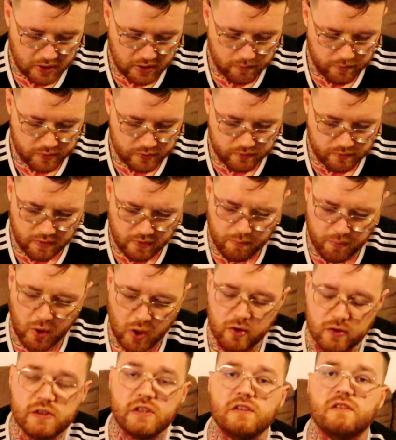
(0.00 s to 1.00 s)
barber as well. The
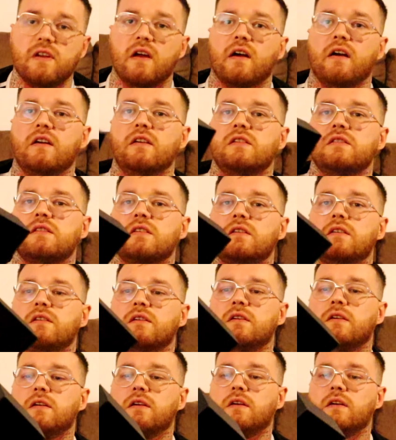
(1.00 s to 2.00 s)
box is nice.
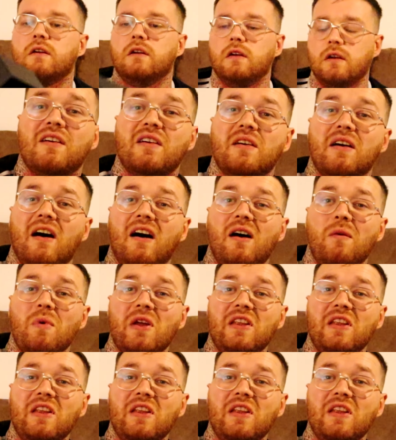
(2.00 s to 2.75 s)
I'm